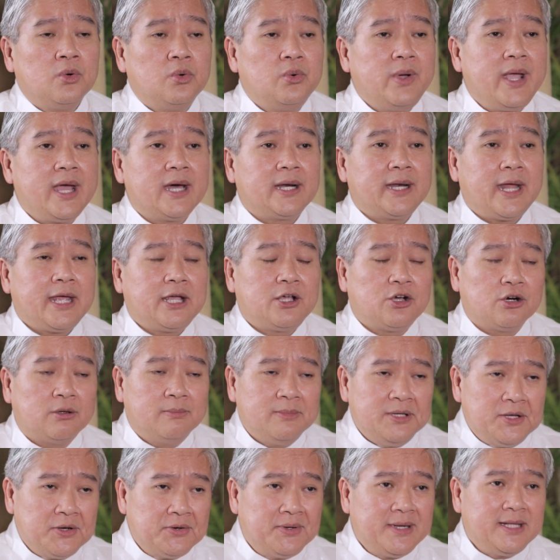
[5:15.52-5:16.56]
We are a
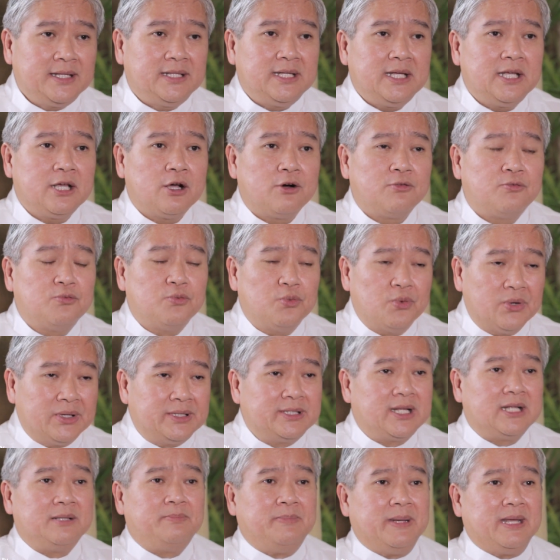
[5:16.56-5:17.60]
community of
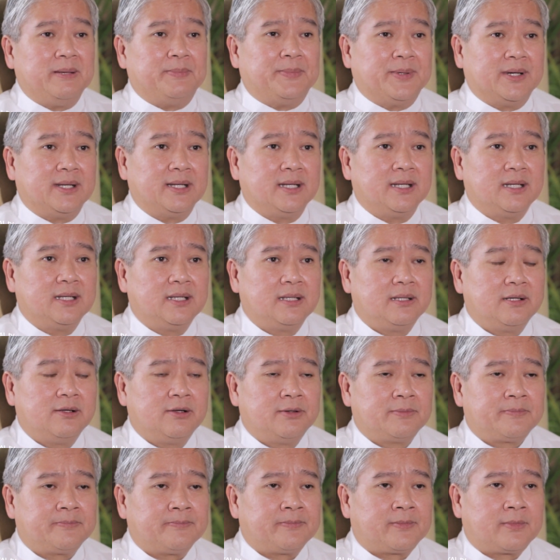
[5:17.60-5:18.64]
wounded people.
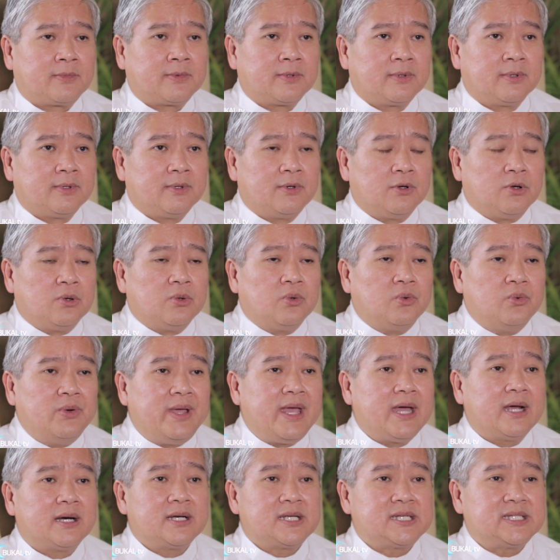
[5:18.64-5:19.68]

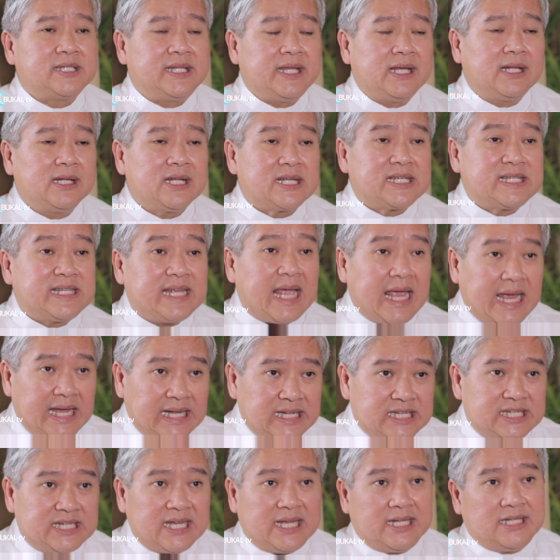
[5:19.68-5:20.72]
We are still
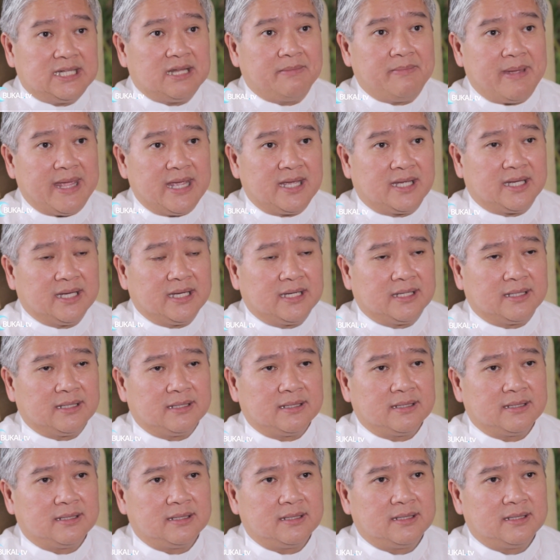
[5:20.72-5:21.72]
saints in the making.